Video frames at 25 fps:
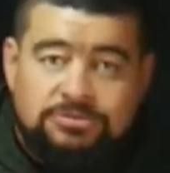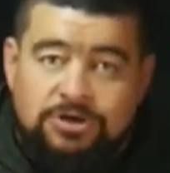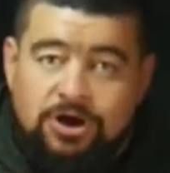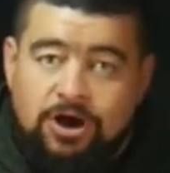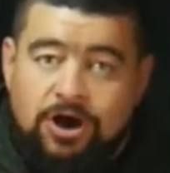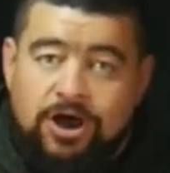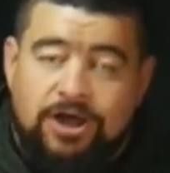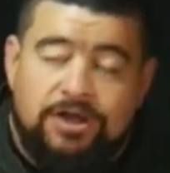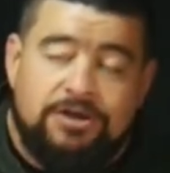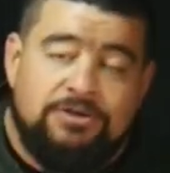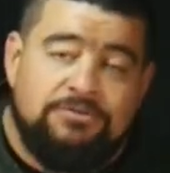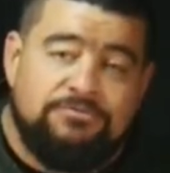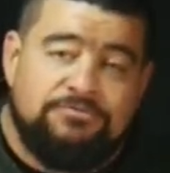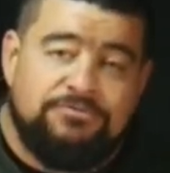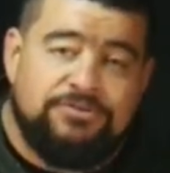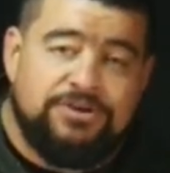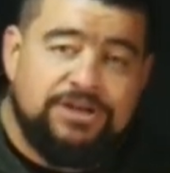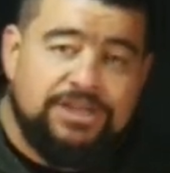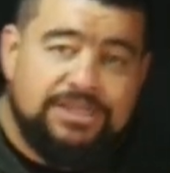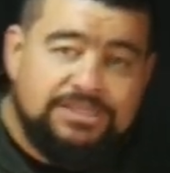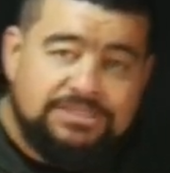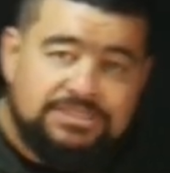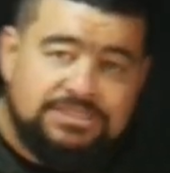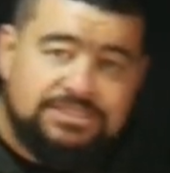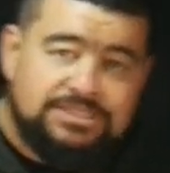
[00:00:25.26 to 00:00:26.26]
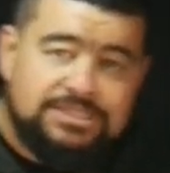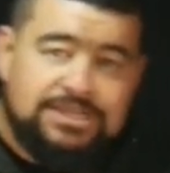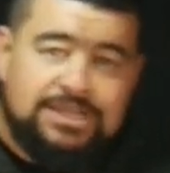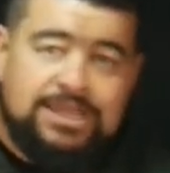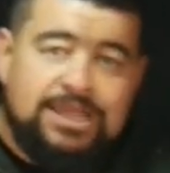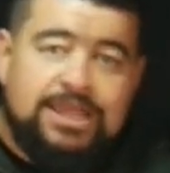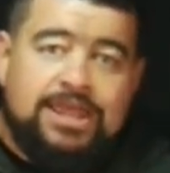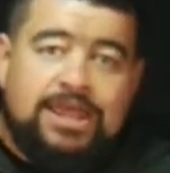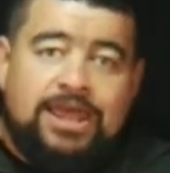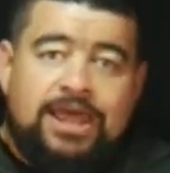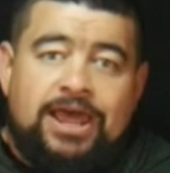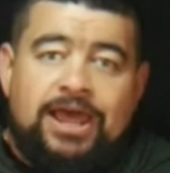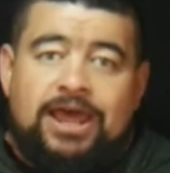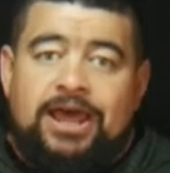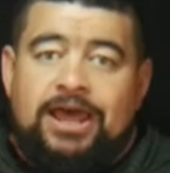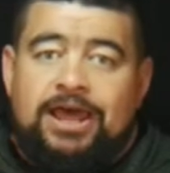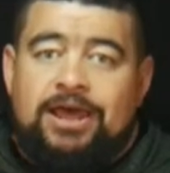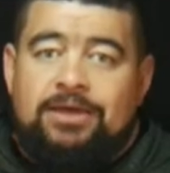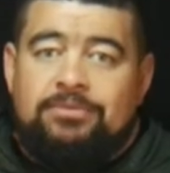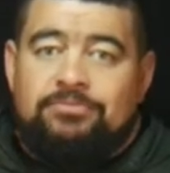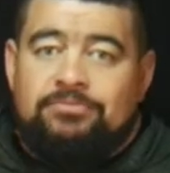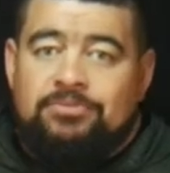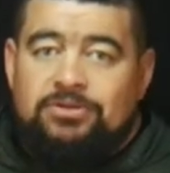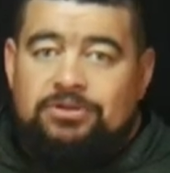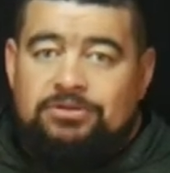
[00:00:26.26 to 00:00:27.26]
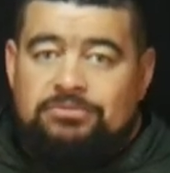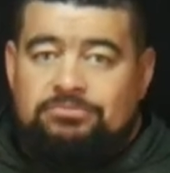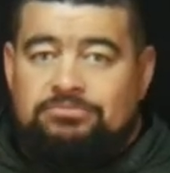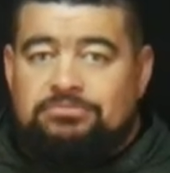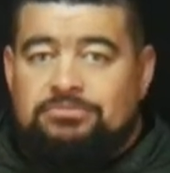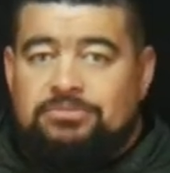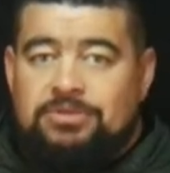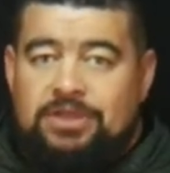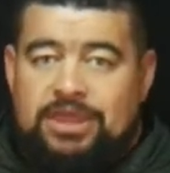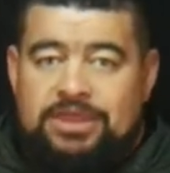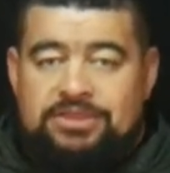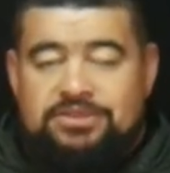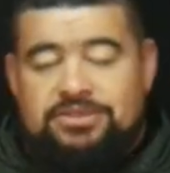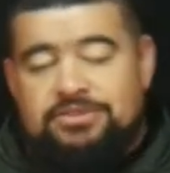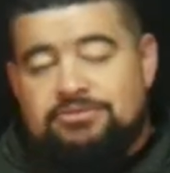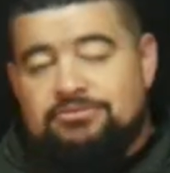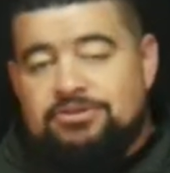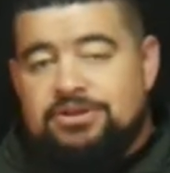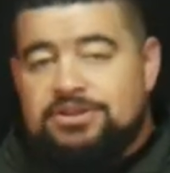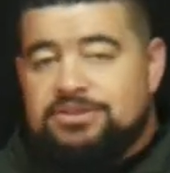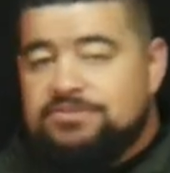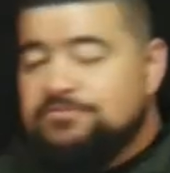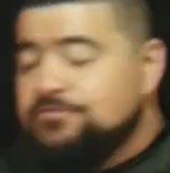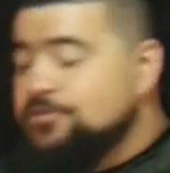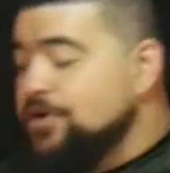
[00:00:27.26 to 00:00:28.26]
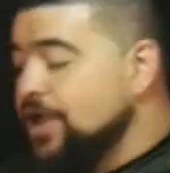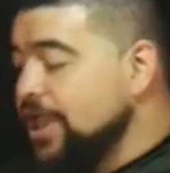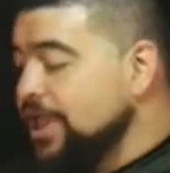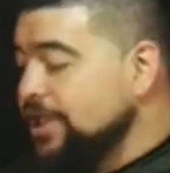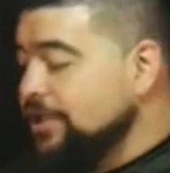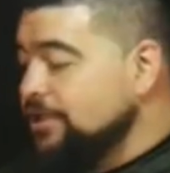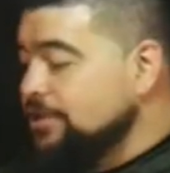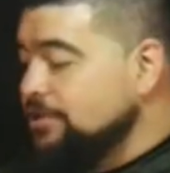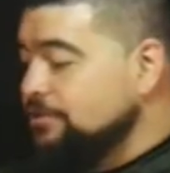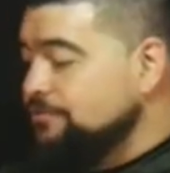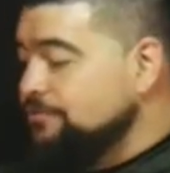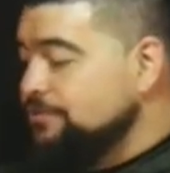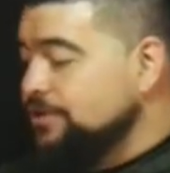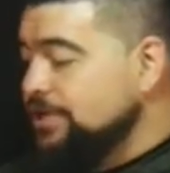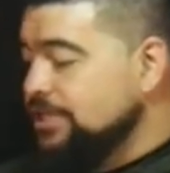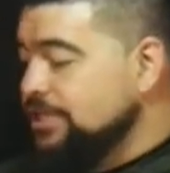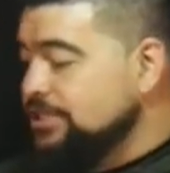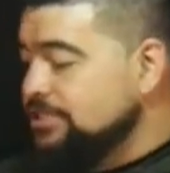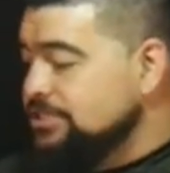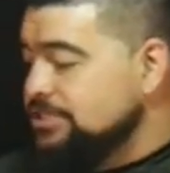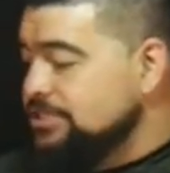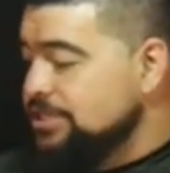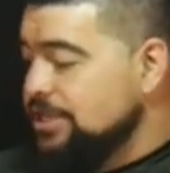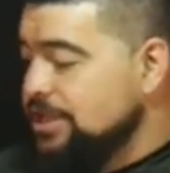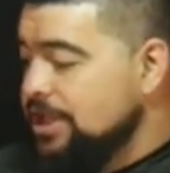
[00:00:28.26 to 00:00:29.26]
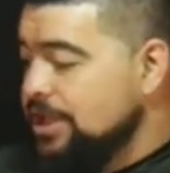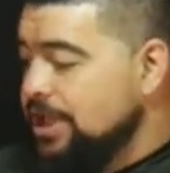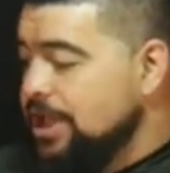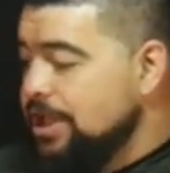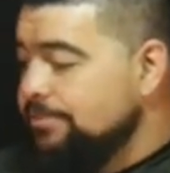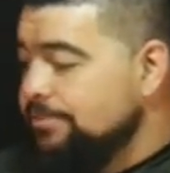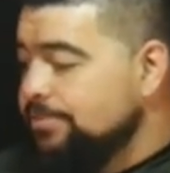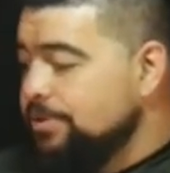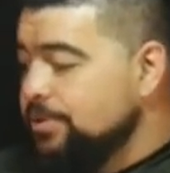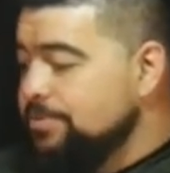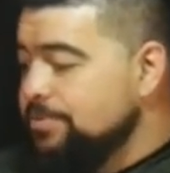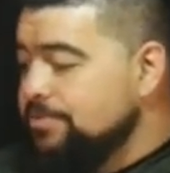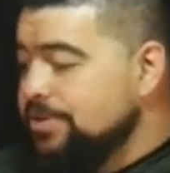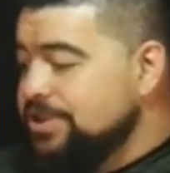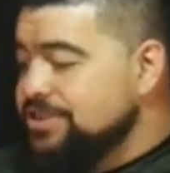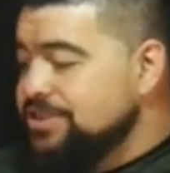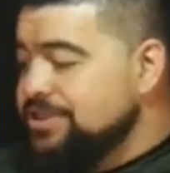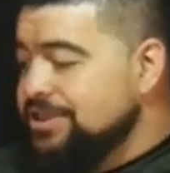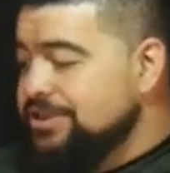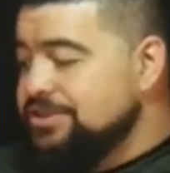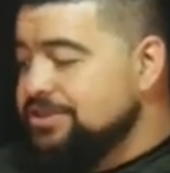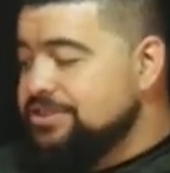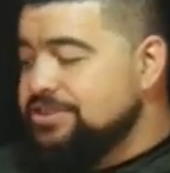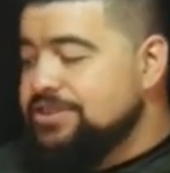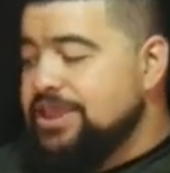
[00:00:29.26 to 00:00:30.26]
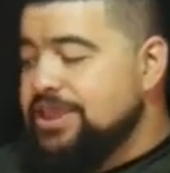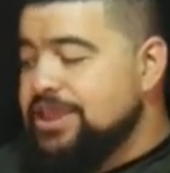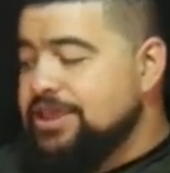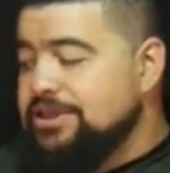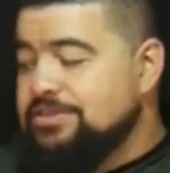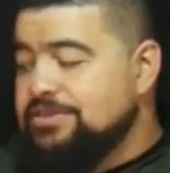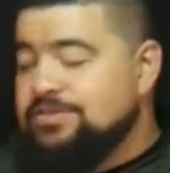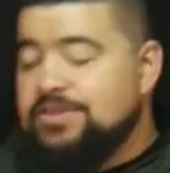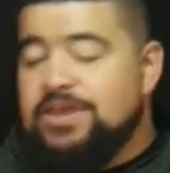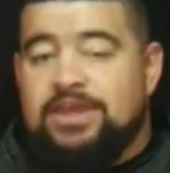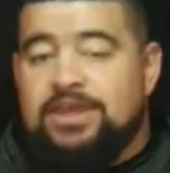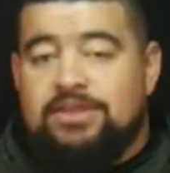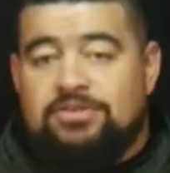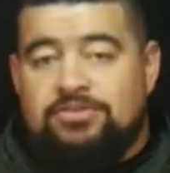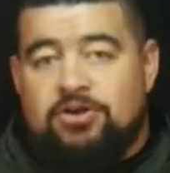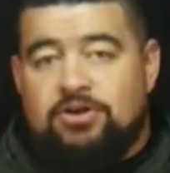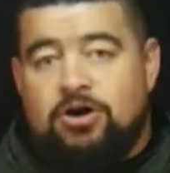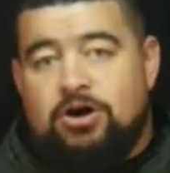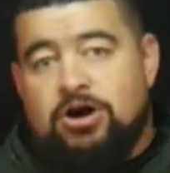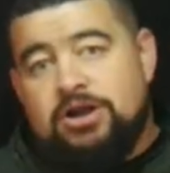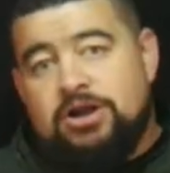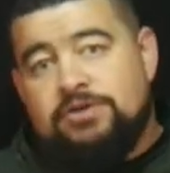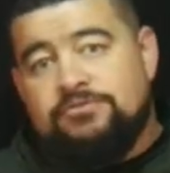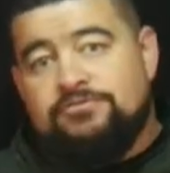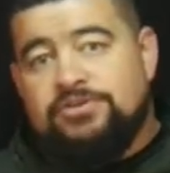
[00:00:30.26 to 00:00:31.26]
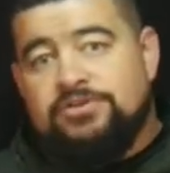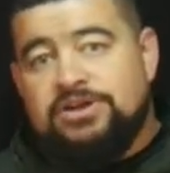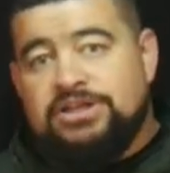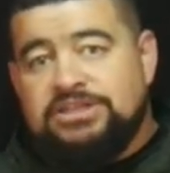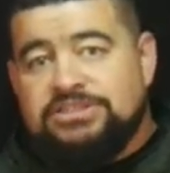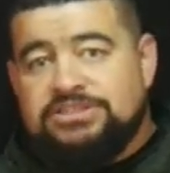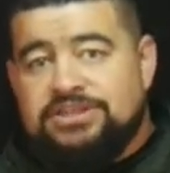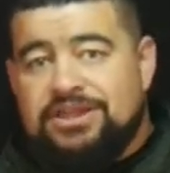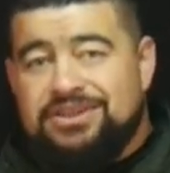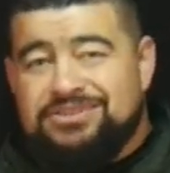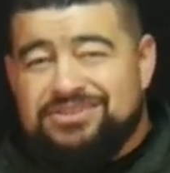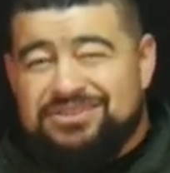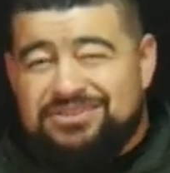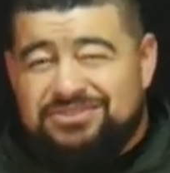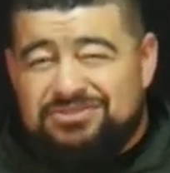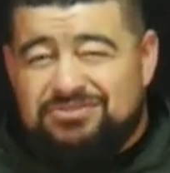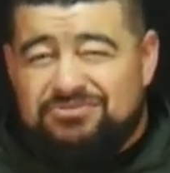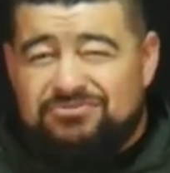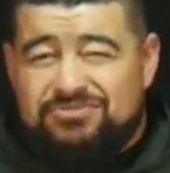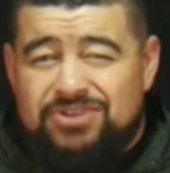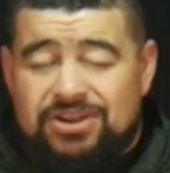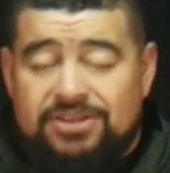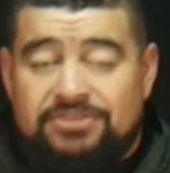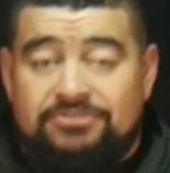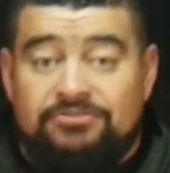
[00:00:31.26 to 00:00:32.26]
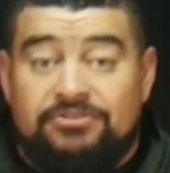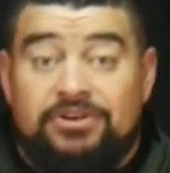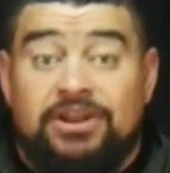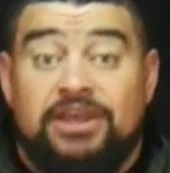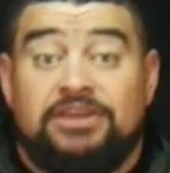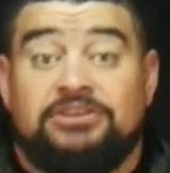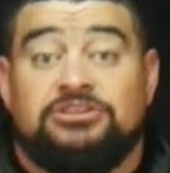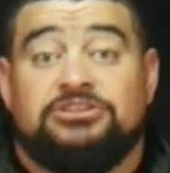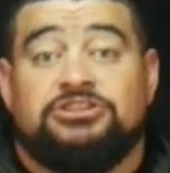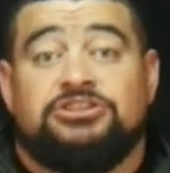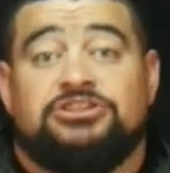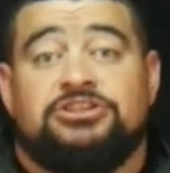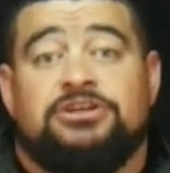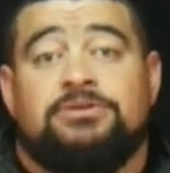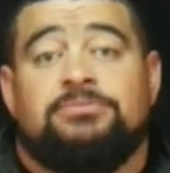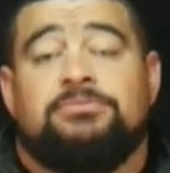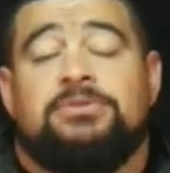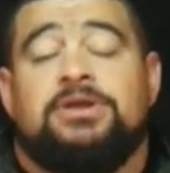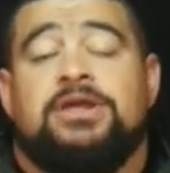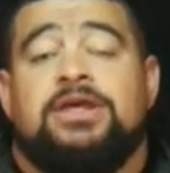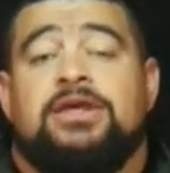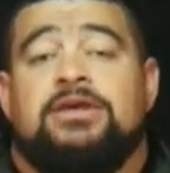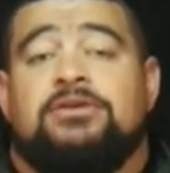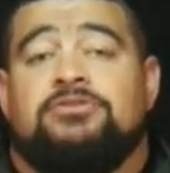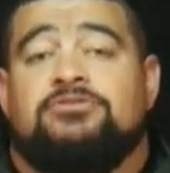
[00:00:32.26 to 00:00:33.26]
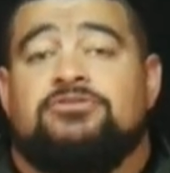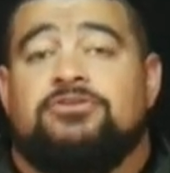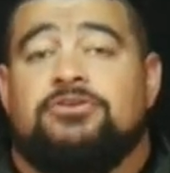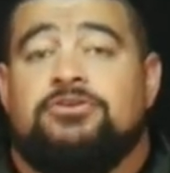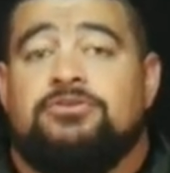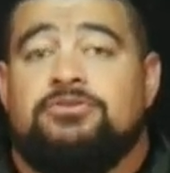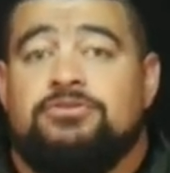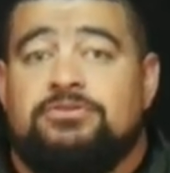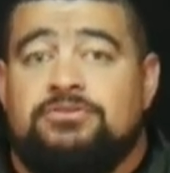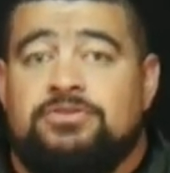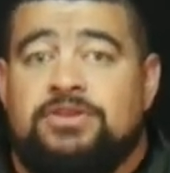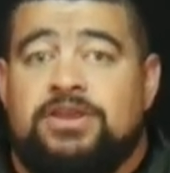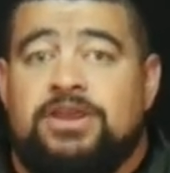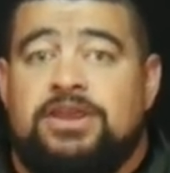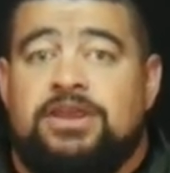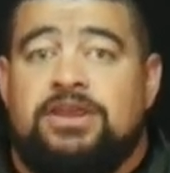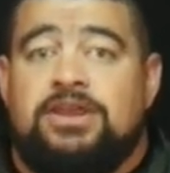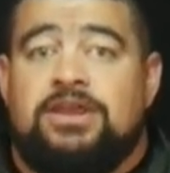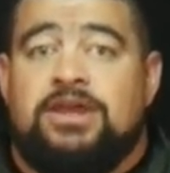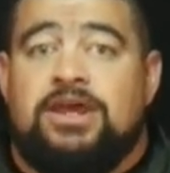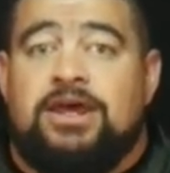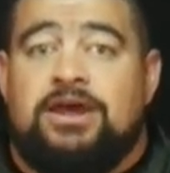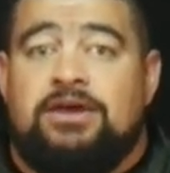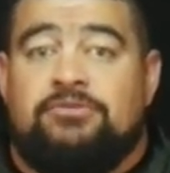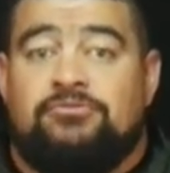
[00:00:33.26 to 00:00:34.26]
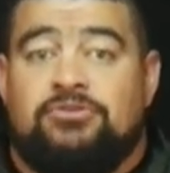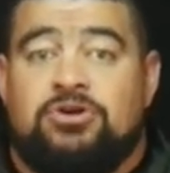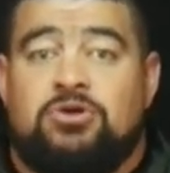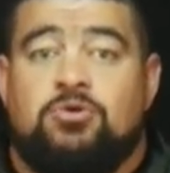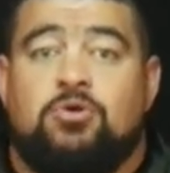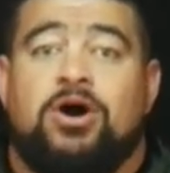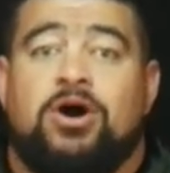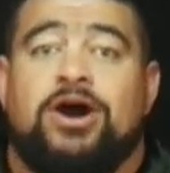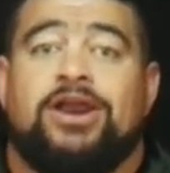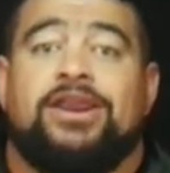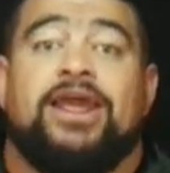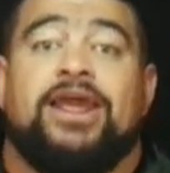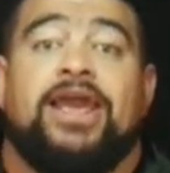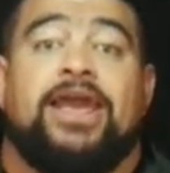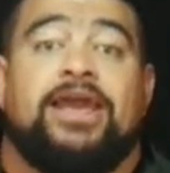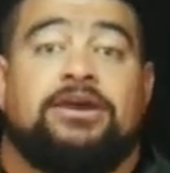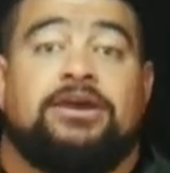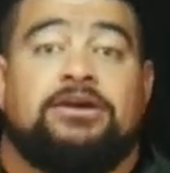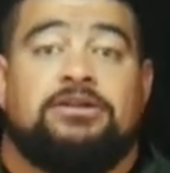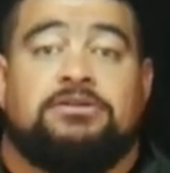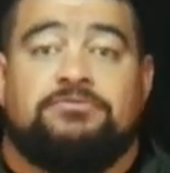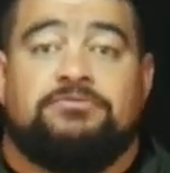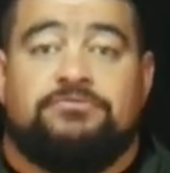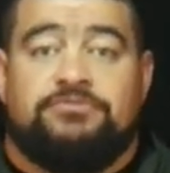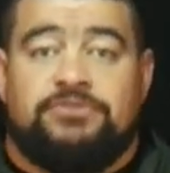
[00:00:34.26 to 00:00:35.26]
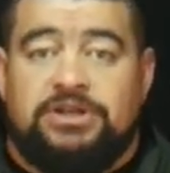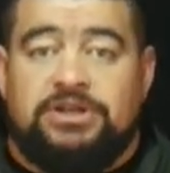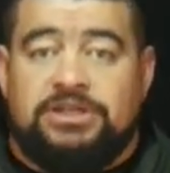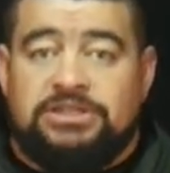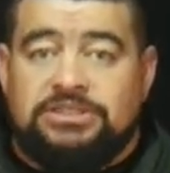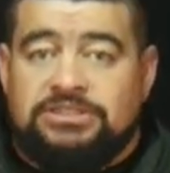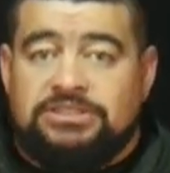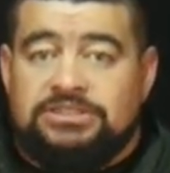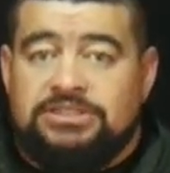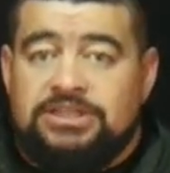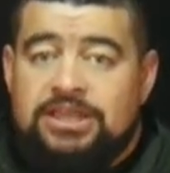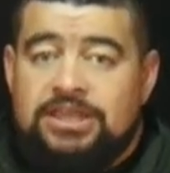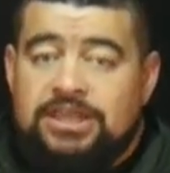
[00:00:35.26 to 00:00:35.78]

height of release as there is for angle of release, but we must understand that the height of release has a direct relationship to the required angle of release.